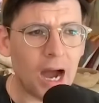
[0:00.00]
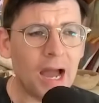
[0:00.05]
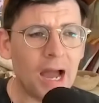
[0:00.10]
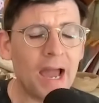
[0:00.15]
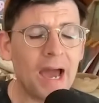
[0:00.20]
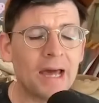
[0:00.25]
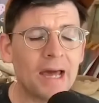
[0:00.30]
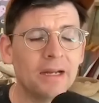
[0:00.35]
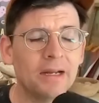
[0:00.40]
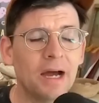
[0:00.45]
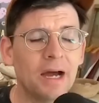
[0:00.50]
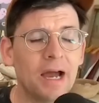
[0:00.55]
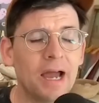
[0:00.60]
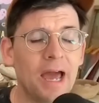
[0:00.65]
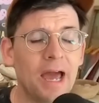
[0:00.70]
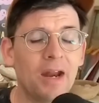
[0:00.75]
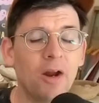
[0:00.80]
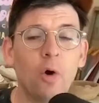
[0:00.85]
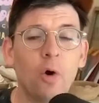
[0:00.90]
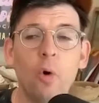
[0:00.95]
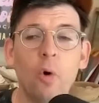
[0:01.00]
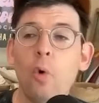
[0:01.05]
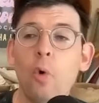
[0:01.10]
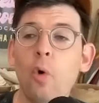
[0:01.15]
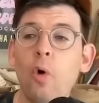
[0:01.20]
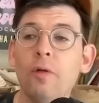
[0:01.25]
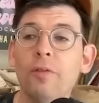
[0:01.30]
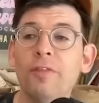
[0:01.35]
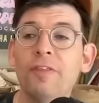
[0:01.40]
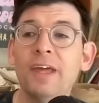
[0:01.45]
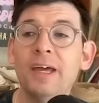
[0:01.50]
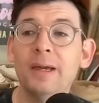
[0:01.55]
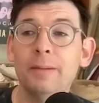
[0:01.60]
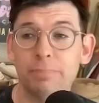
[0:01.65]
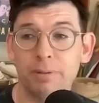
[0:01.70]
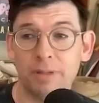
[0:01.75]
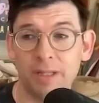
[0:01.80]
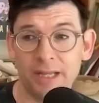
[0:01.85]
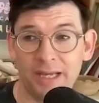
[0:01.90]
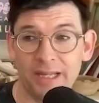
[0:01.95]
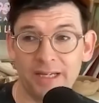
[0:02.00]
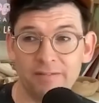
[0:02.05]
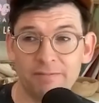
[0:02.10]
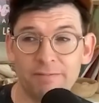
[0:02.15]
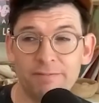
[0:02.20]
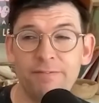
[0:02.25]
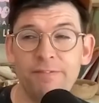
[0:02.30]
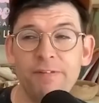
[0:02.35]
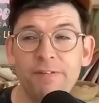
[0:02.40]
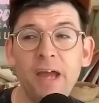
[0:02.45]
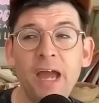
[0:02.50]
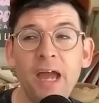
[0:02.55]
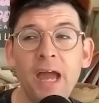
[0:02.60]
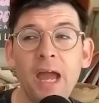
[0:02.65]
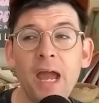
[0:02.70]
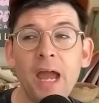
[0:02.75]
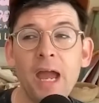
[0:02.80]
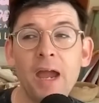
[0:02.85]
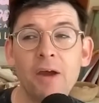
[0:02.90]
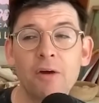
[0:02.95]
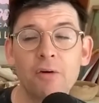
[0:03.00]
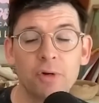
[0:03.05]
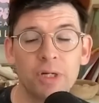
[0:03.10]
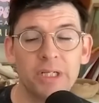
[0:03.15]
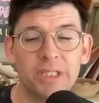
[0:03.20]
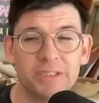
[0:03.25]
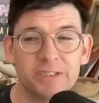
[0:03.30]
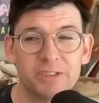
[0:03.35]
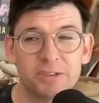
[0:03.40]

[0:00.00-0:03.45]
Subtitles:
I had a whole thing planned, a very